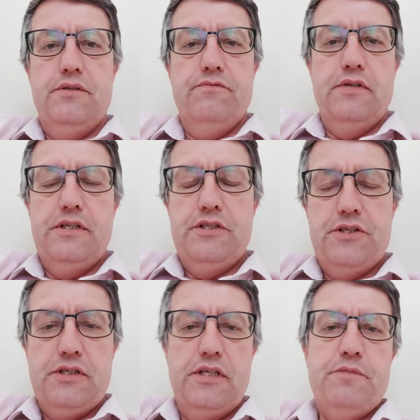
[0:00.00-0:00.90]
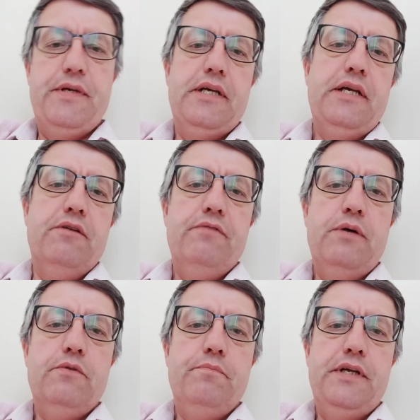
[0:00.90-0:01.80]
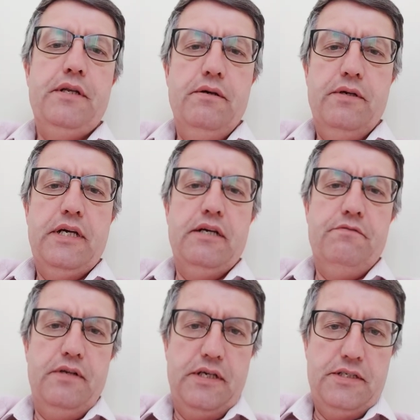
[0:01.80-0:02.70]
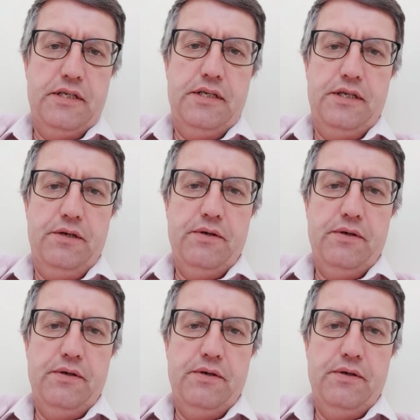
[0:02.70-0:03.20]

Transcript: religiously speaking, there would be no Catholics in the